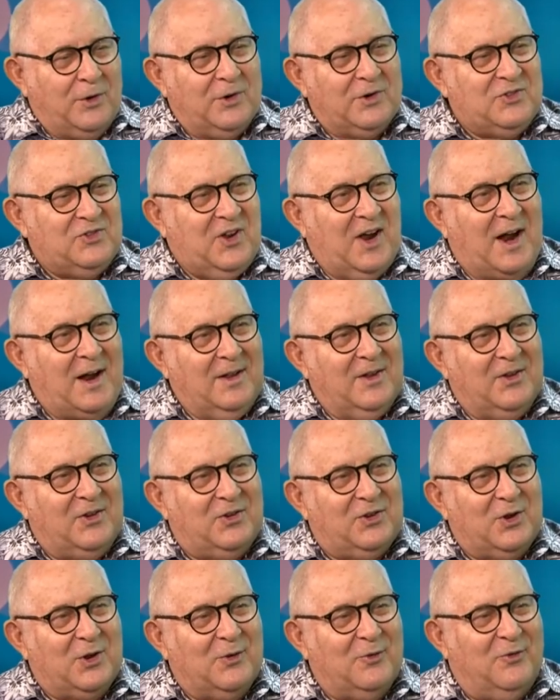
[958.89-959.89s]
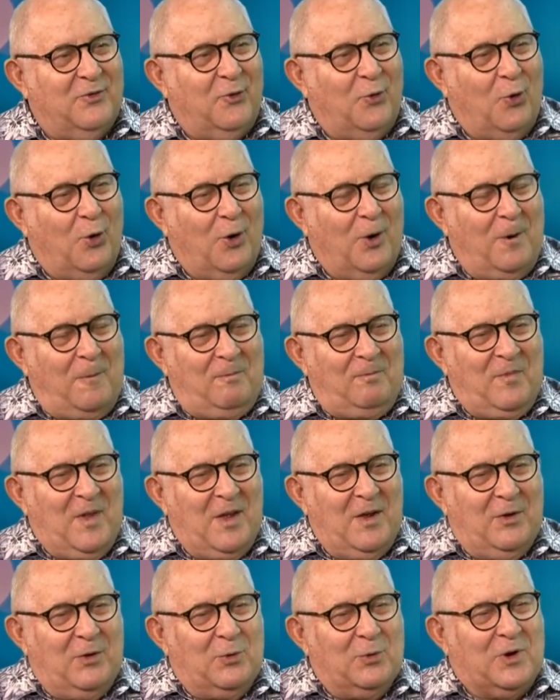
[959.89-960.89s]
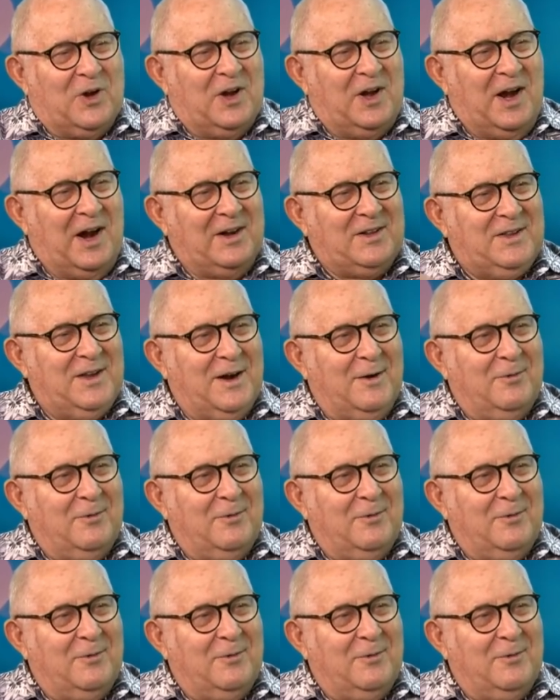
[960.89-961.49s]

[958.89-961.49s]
your talents to the fore, you connected